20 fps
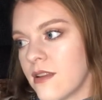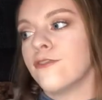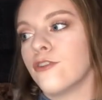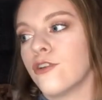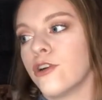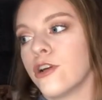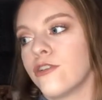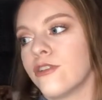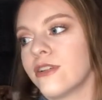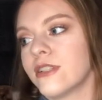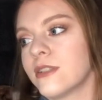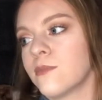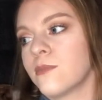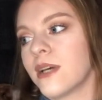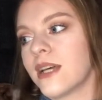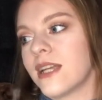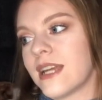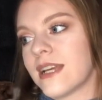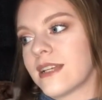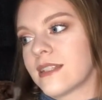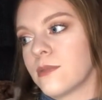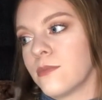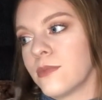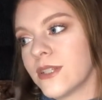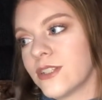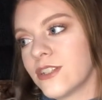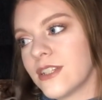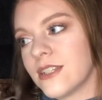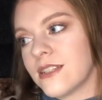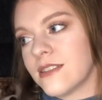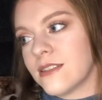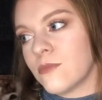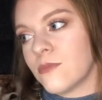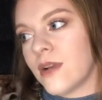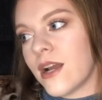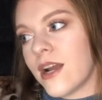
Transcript: Voyeurism and exhibitionism